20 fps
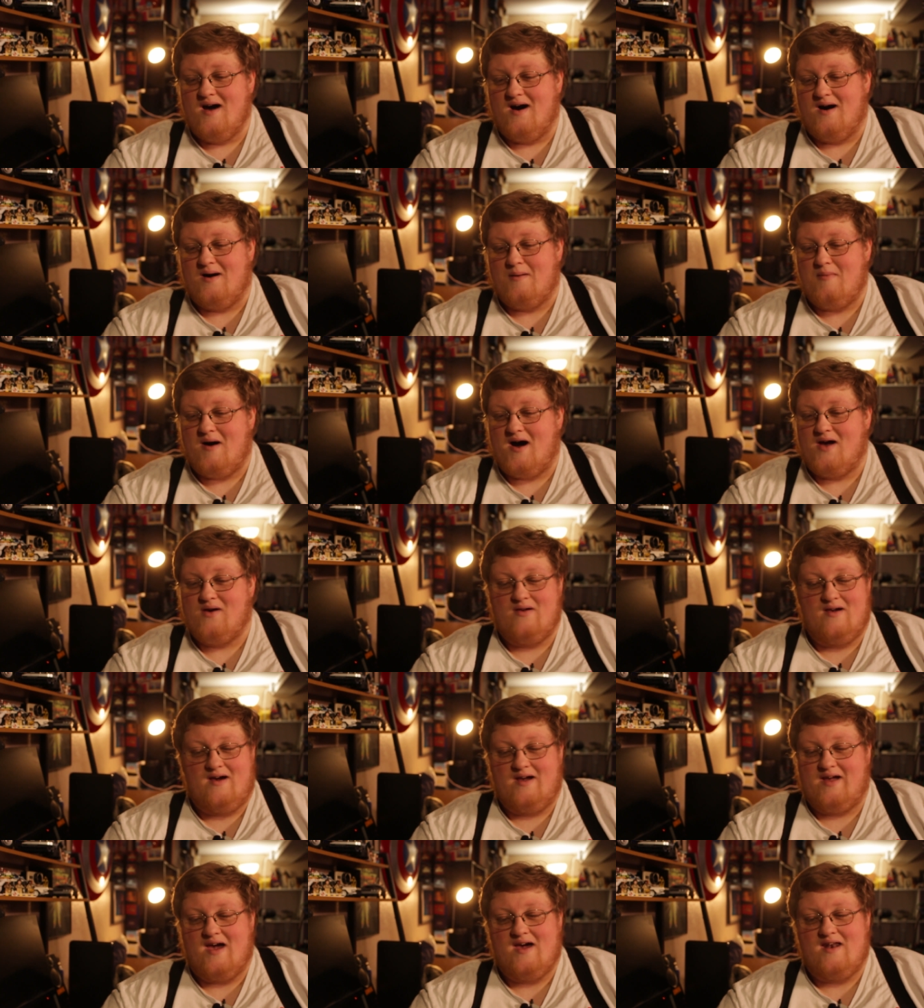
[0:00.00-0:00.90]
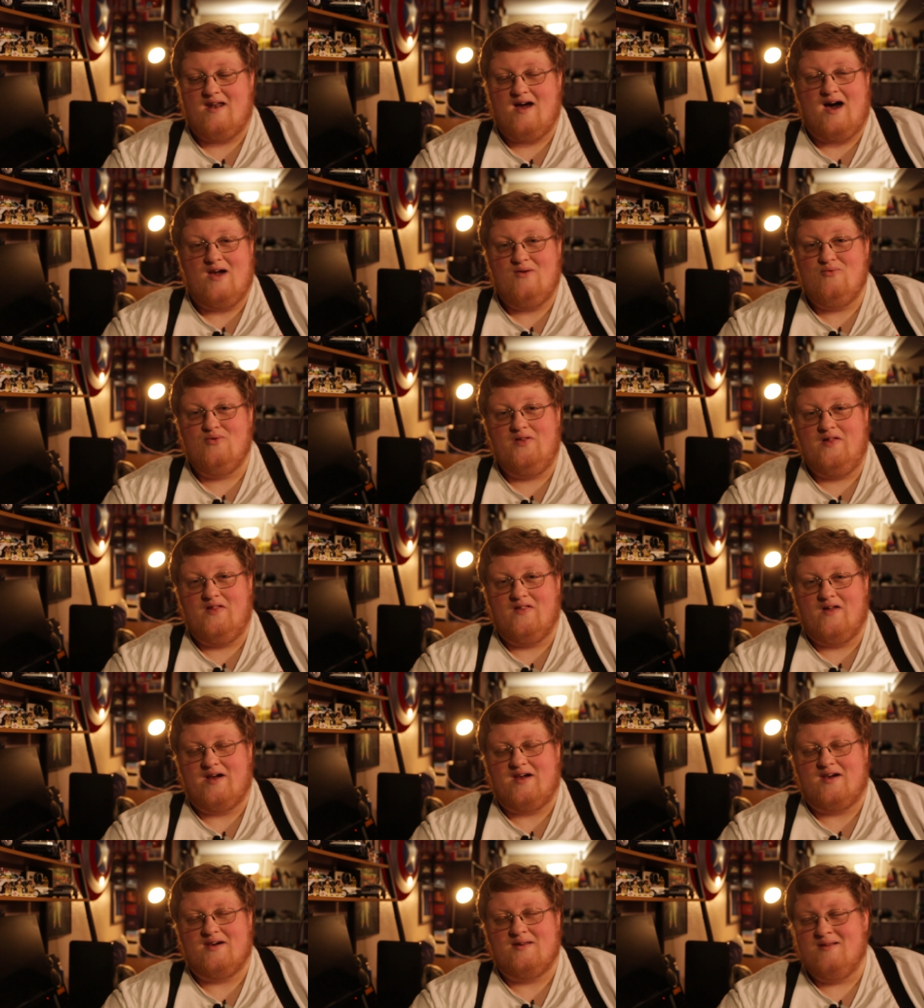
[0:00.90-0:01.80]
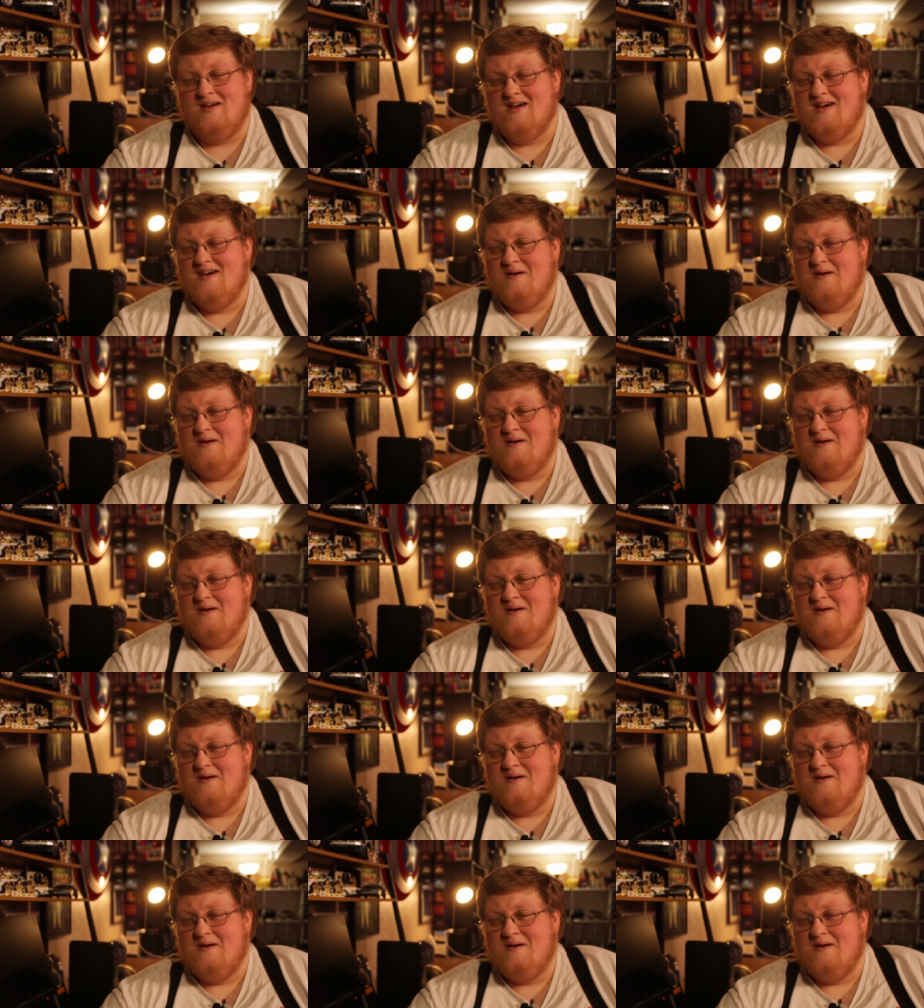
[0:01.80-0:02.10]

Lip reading: I really like it.